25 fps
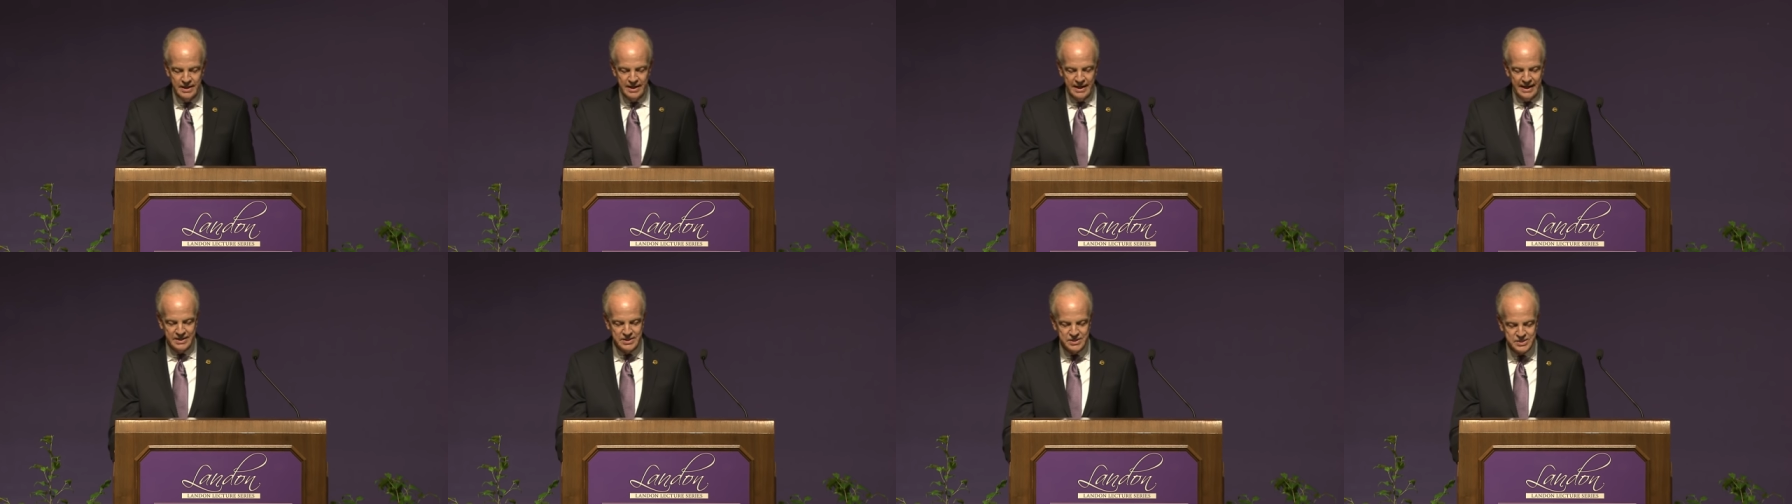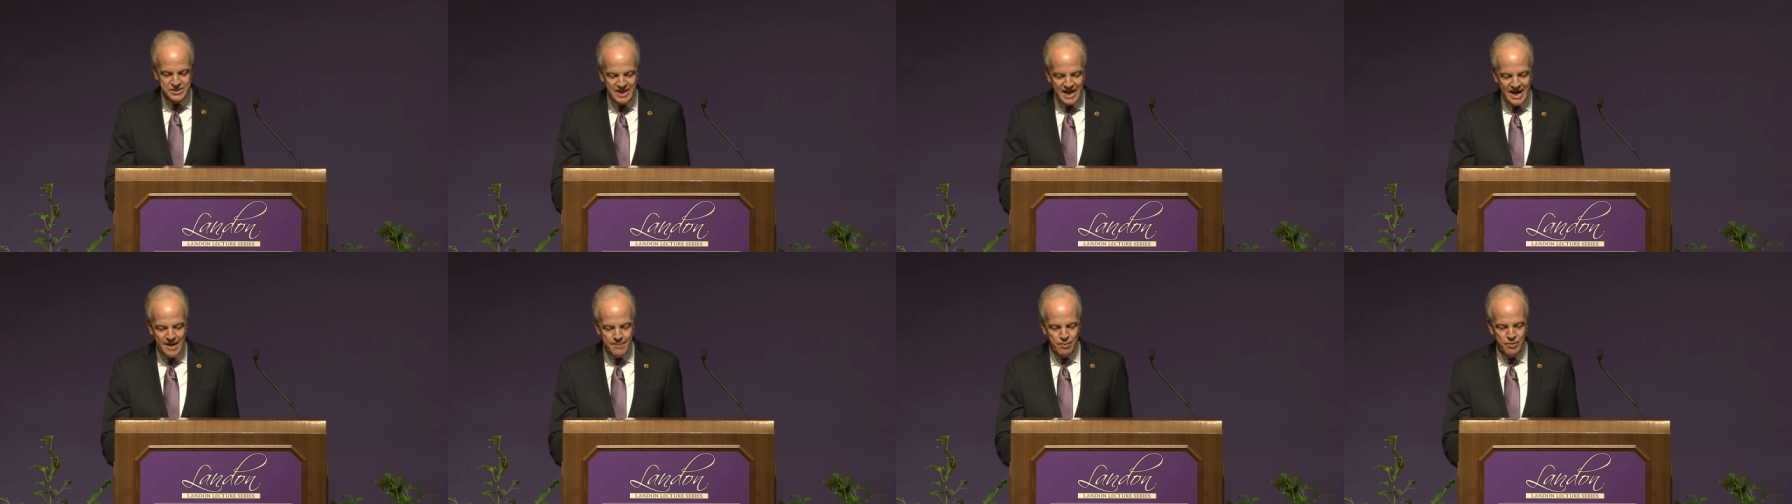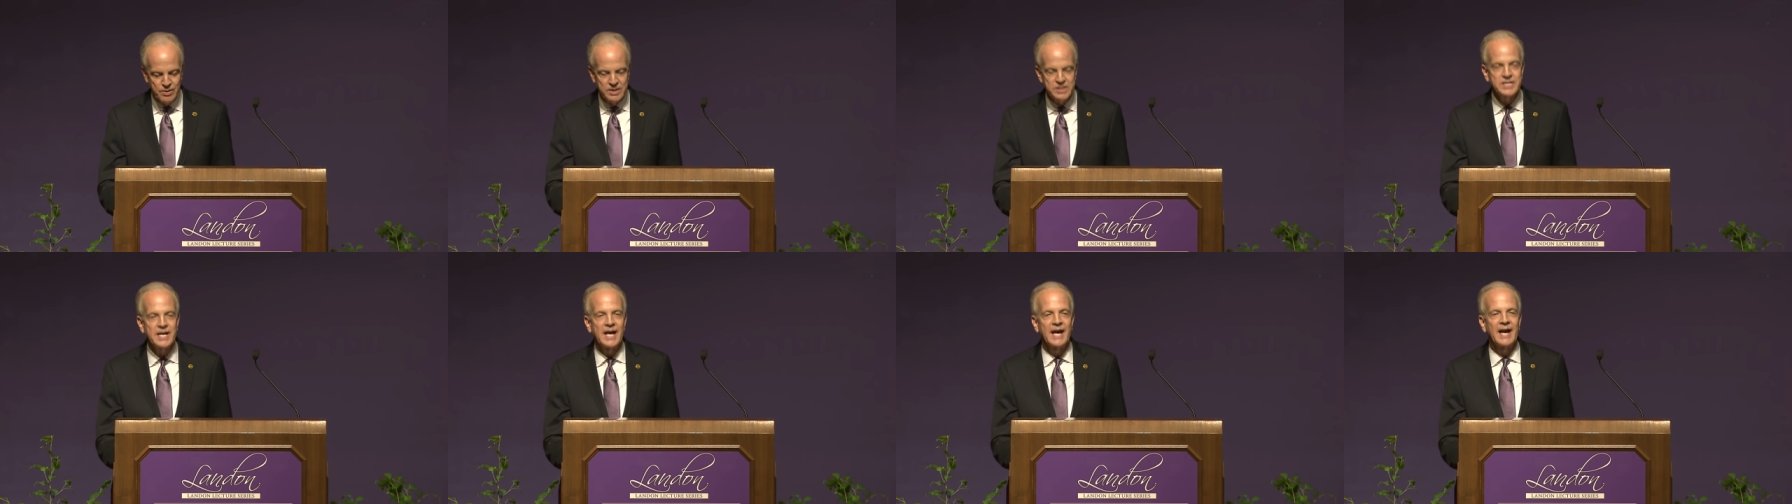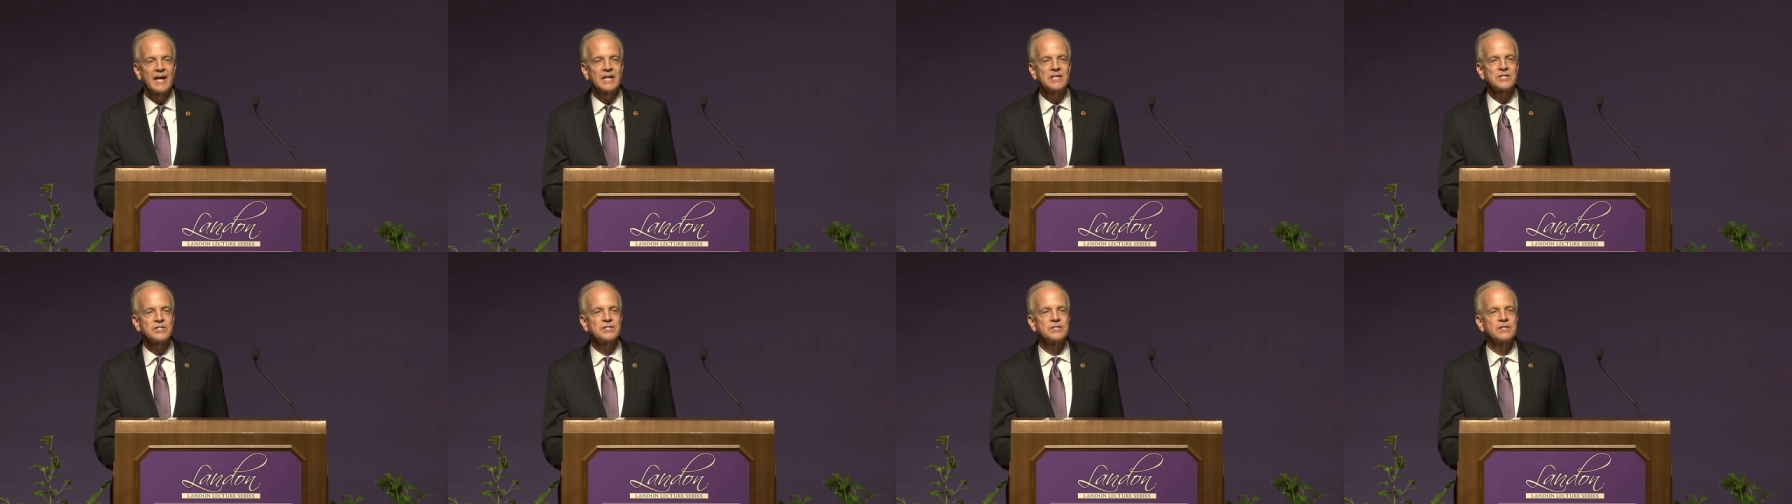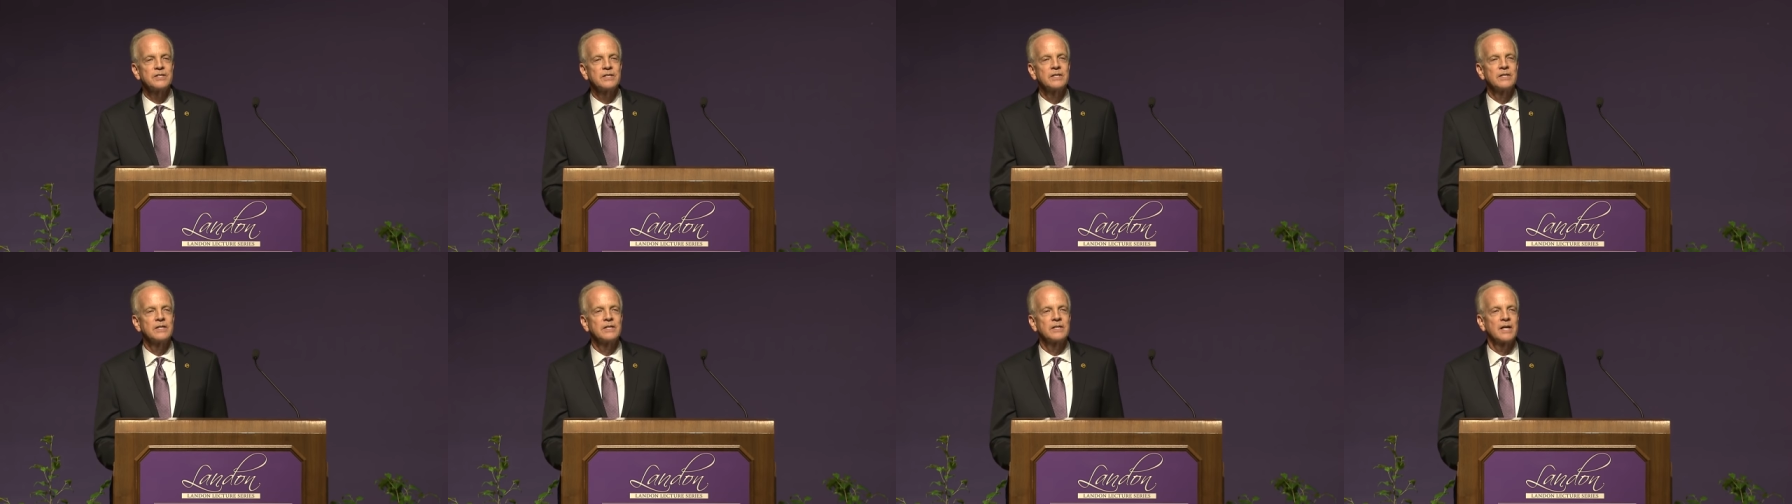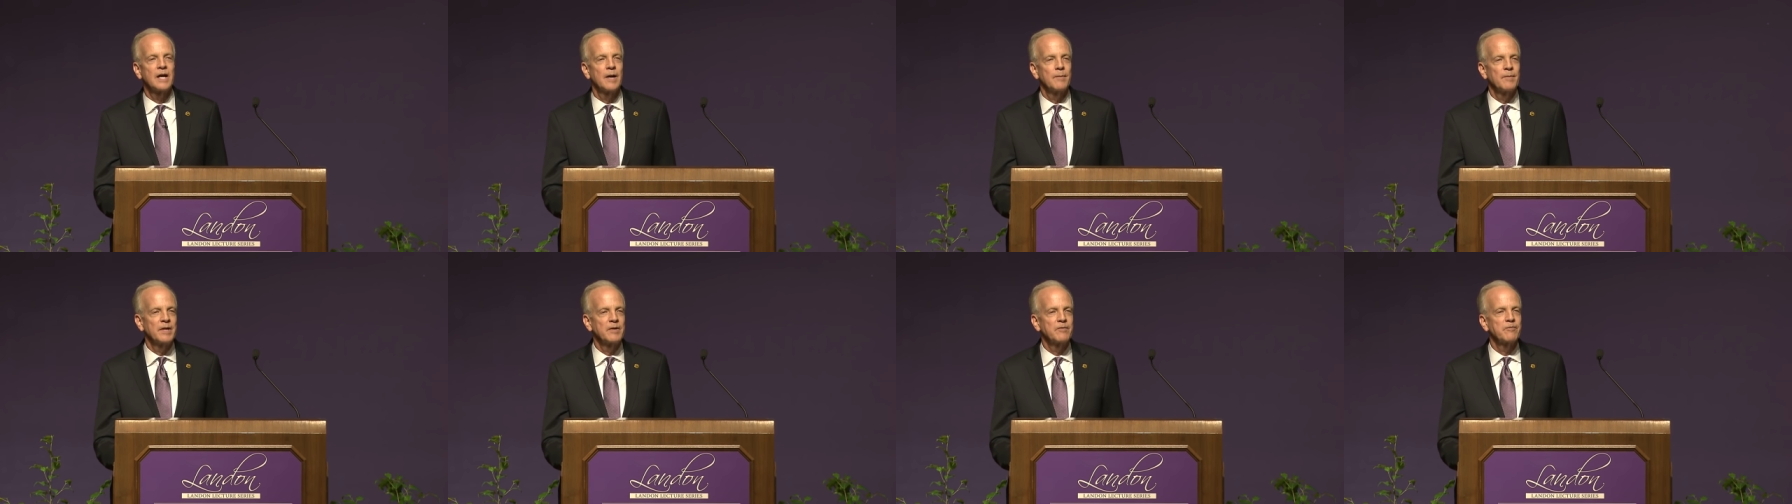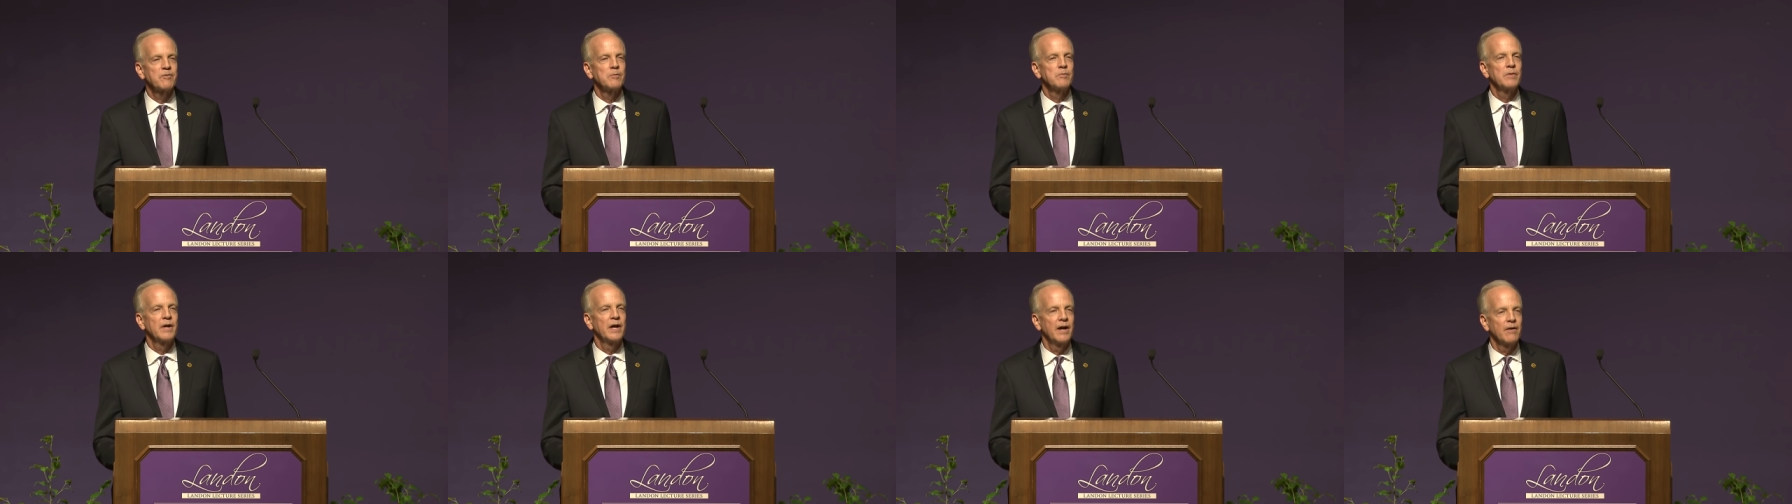and cyber attacks coming from